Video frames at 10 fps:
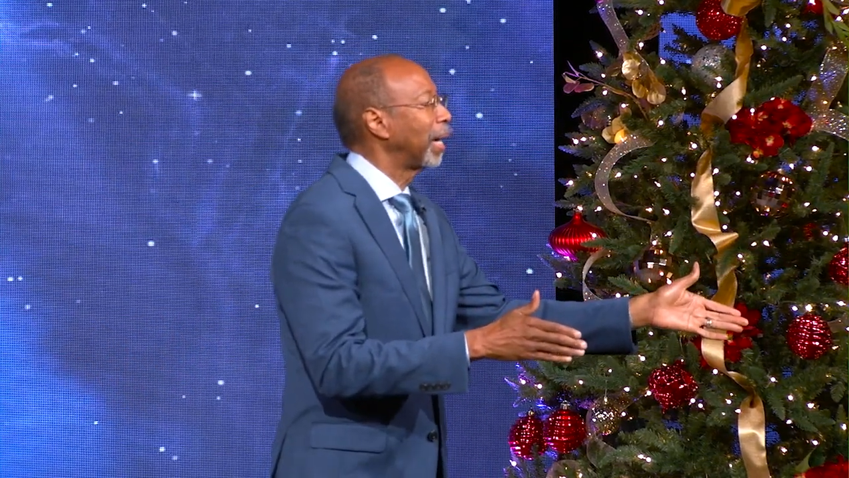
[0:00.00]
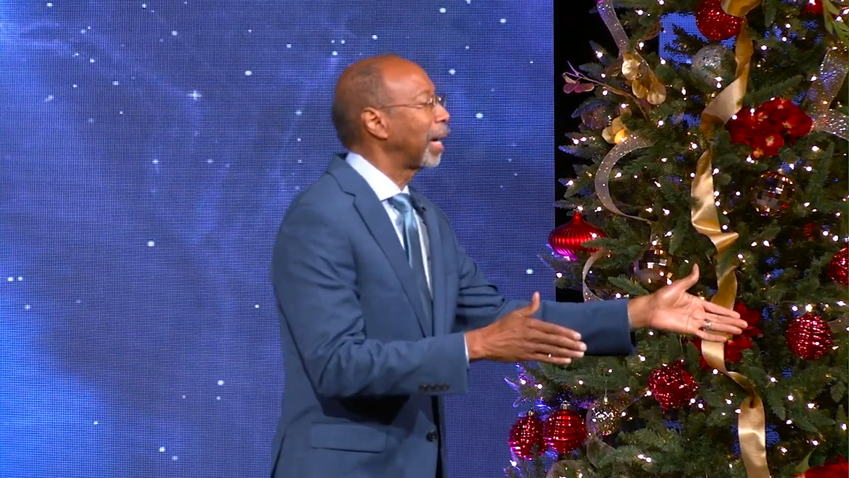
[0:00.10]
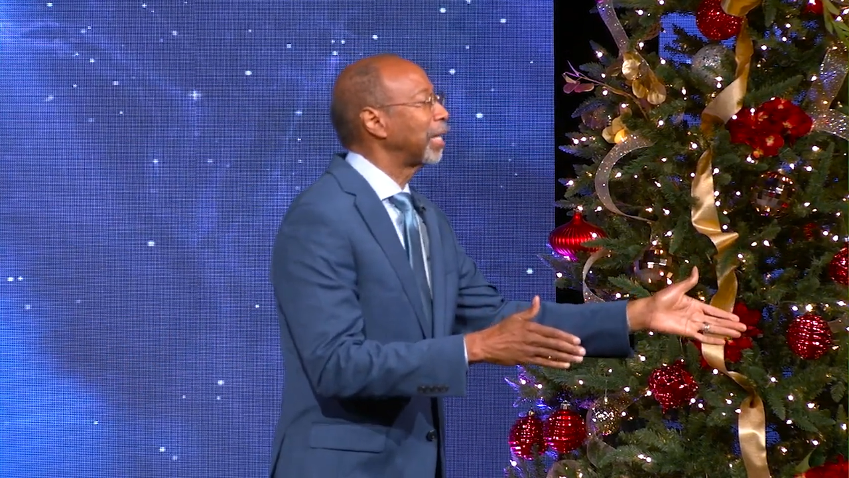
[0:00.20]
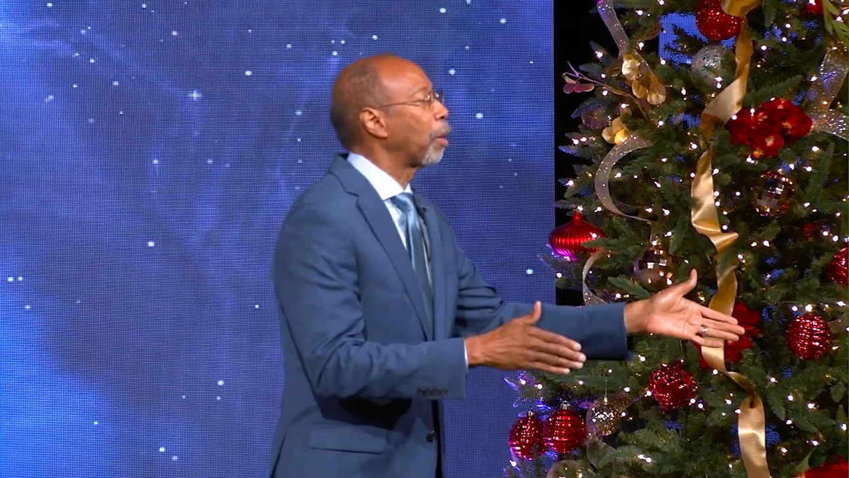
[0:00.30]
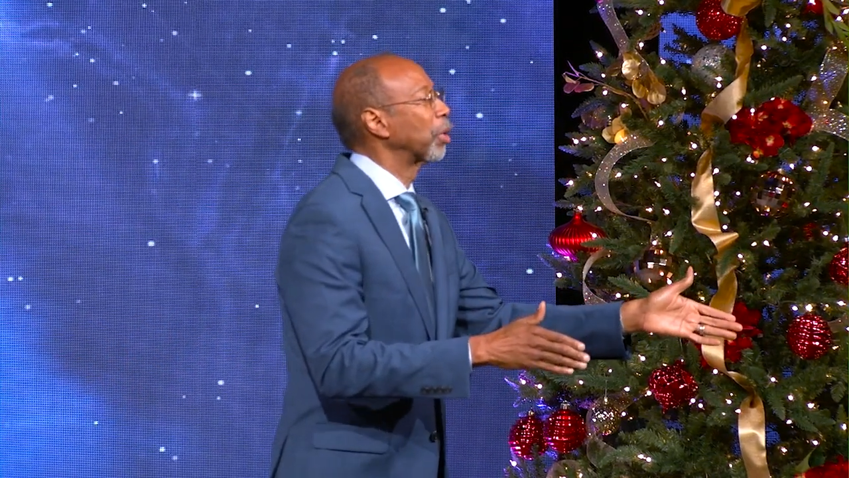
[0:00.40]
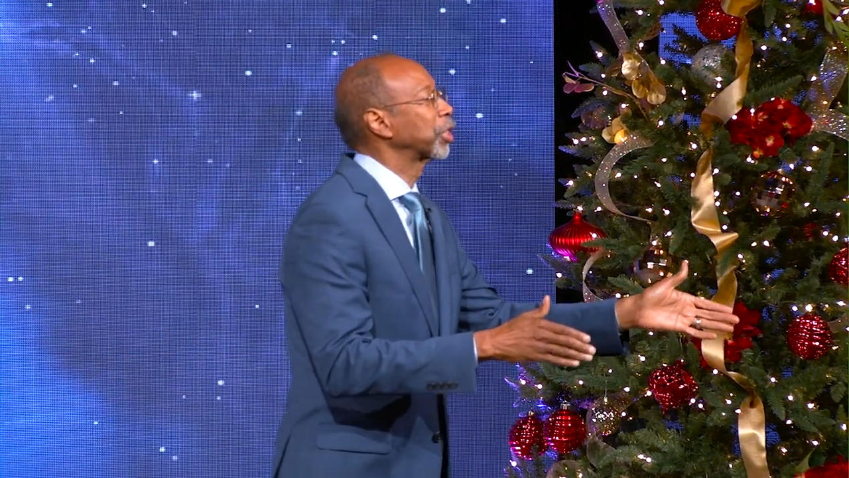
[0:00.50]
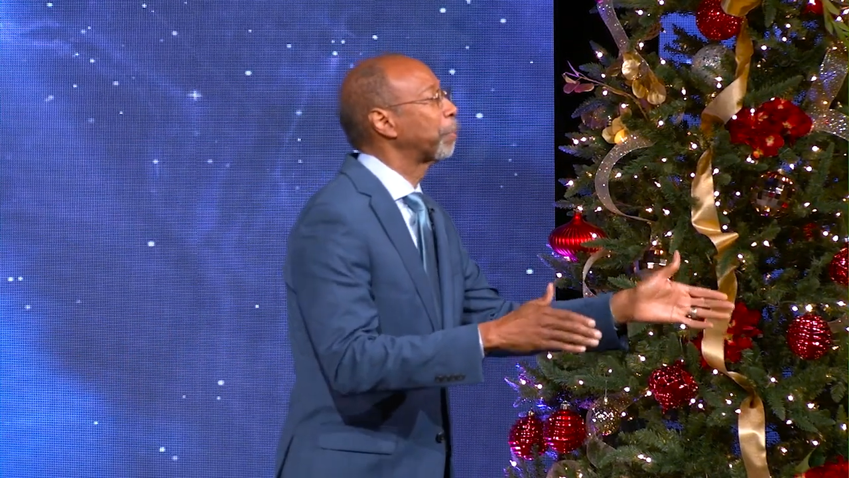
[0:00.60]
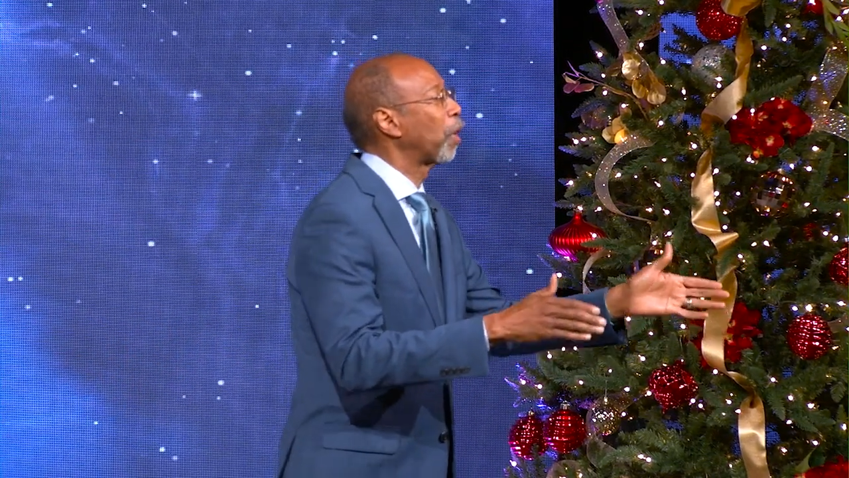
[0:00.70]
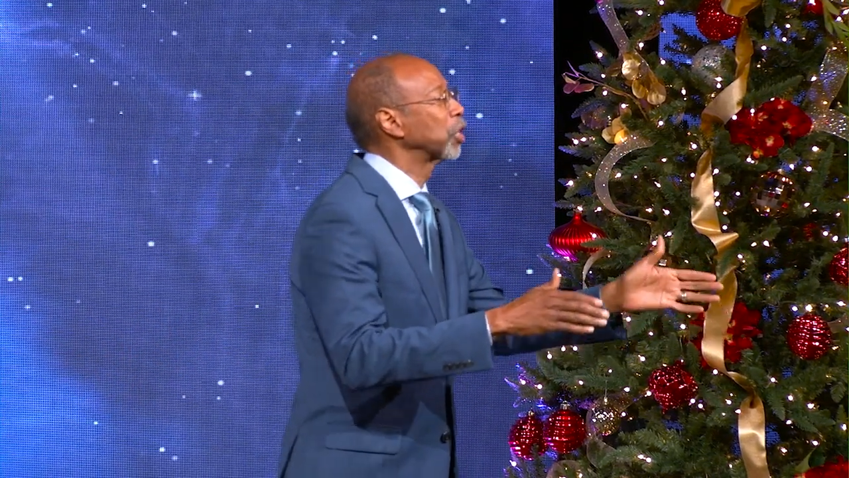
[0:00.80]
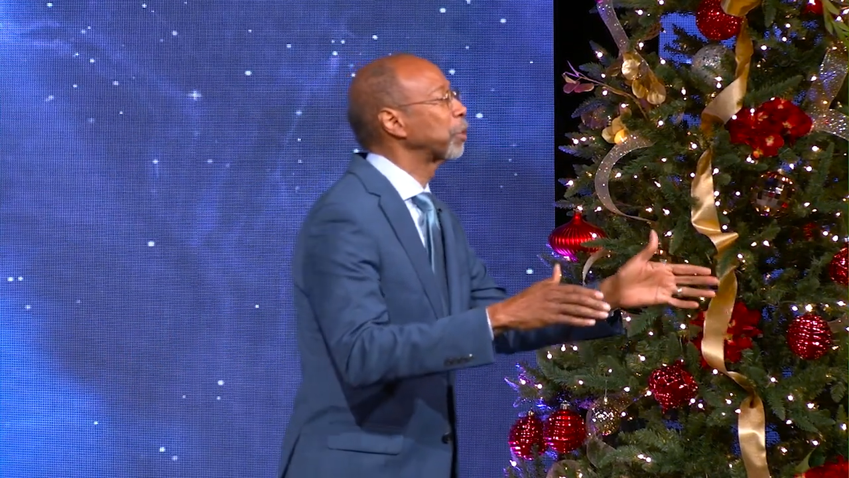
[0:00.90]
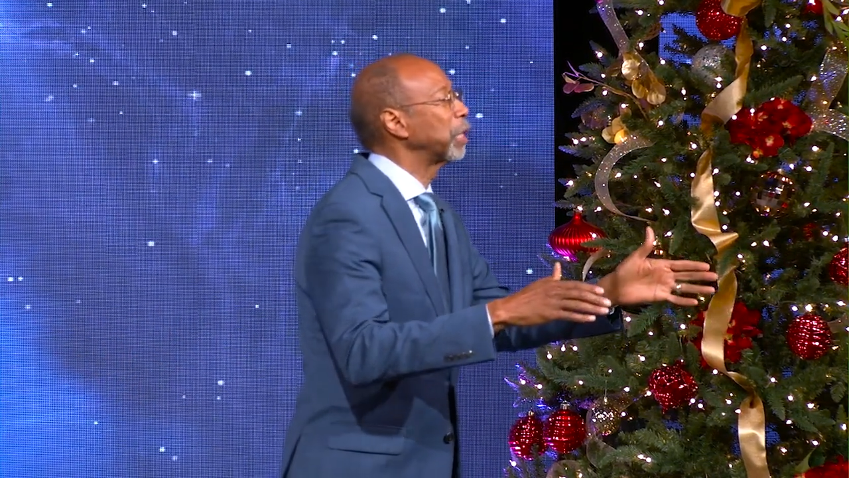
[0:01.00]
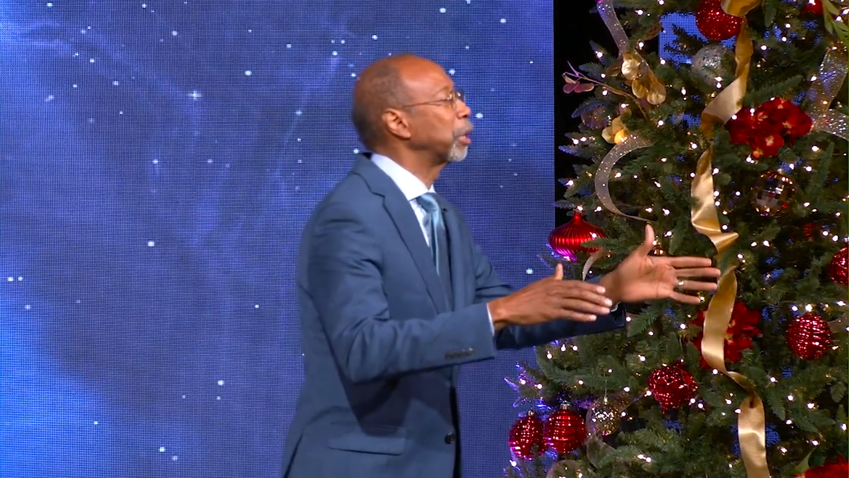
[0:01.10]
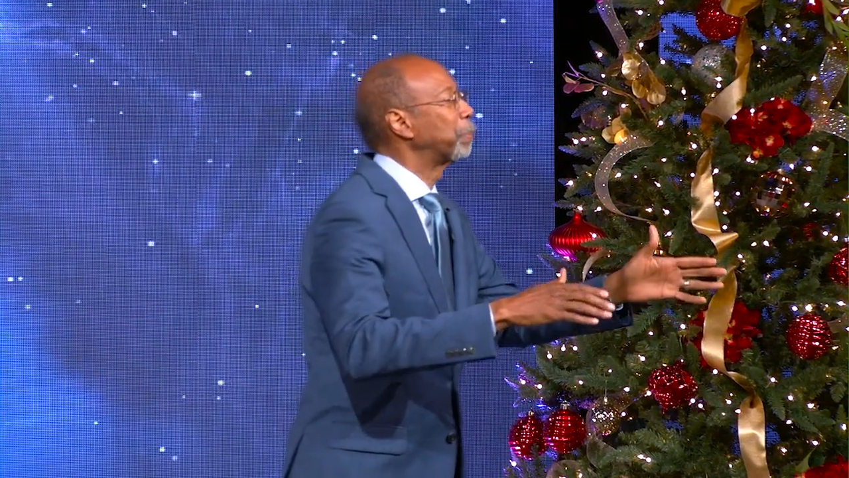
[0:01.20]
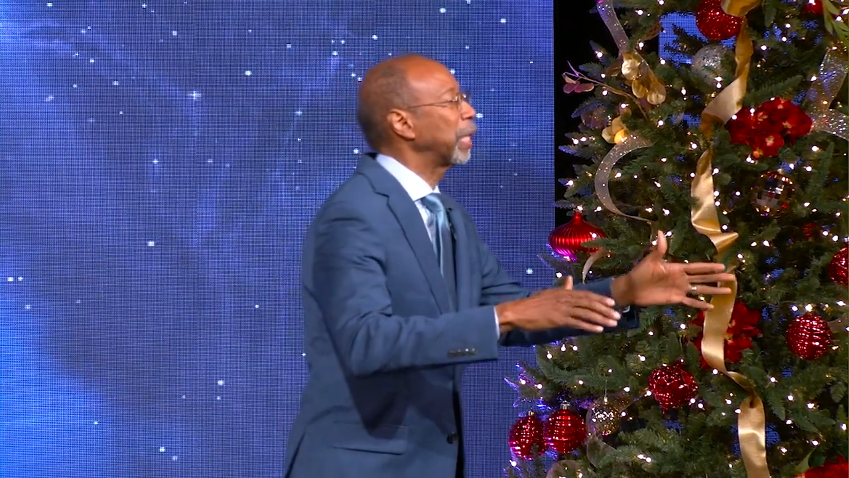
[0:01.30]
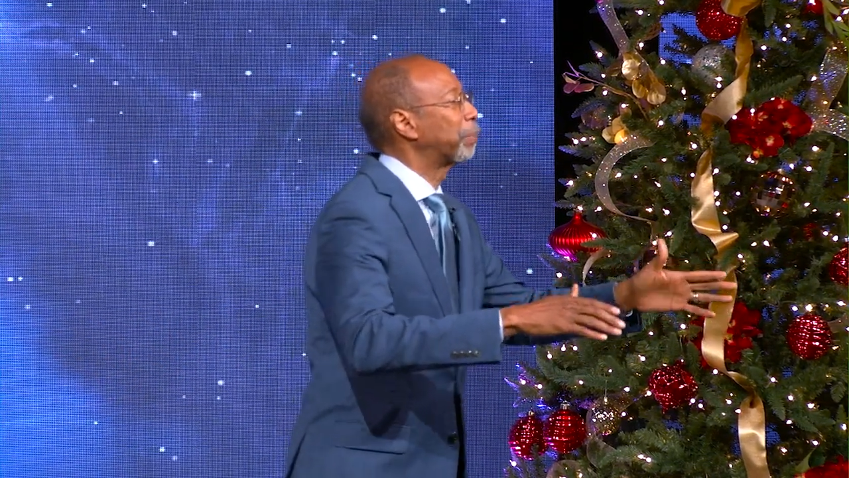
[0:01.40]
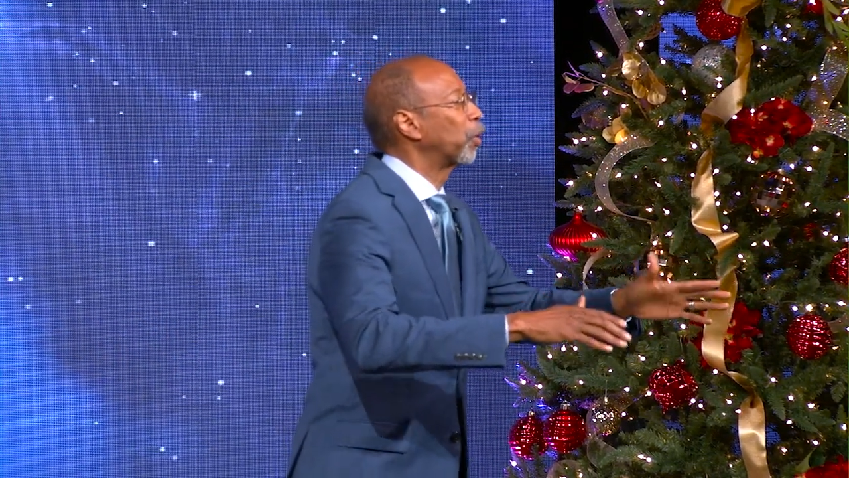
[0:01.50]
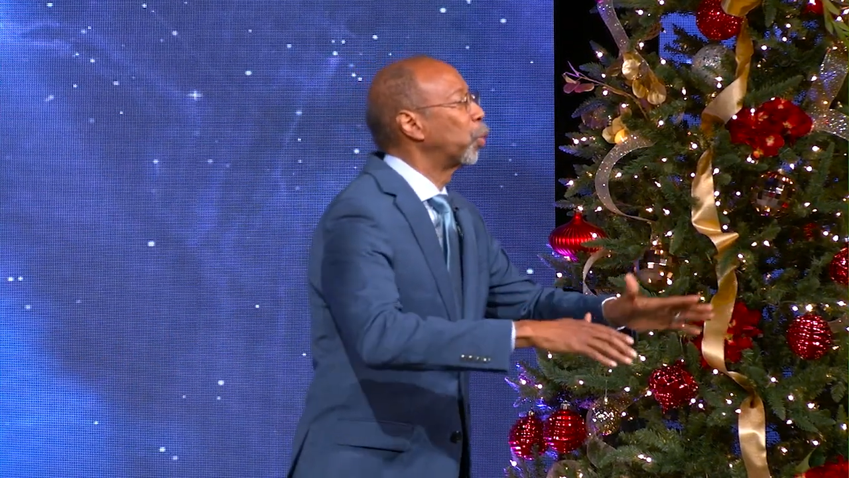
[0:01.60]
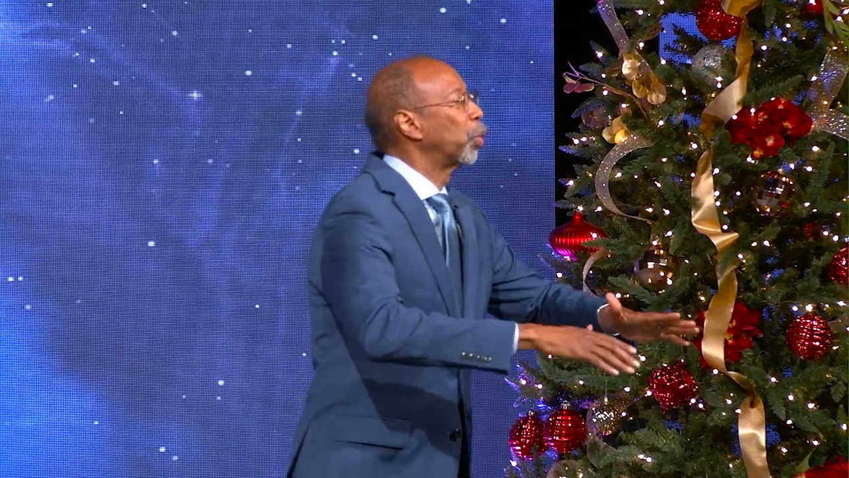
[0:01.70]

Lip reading: And they were supposed to be the people who